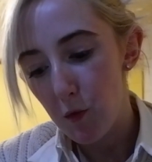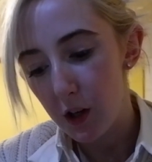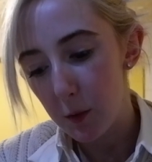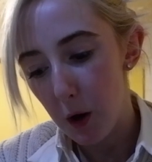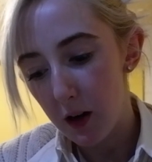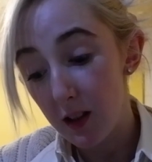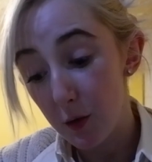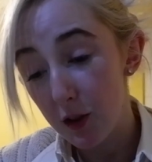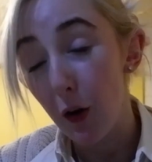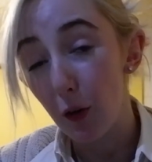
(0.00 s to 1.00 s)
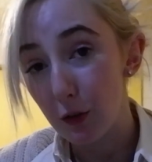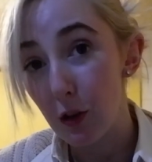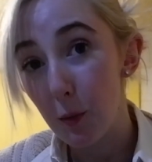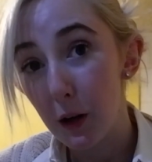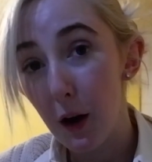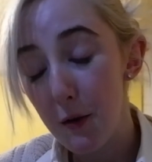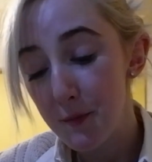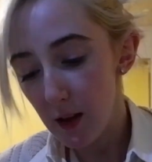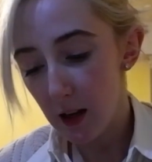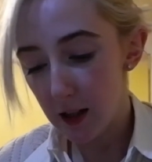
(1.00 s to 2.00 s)
Think about it, and that was a long time ago.
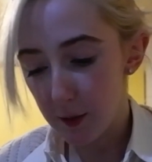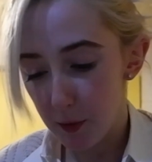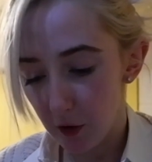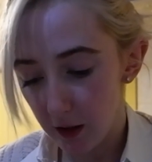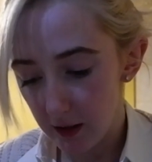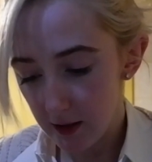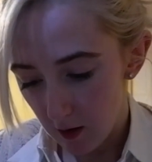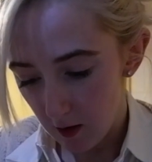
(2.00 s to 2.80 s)
Let's be honest.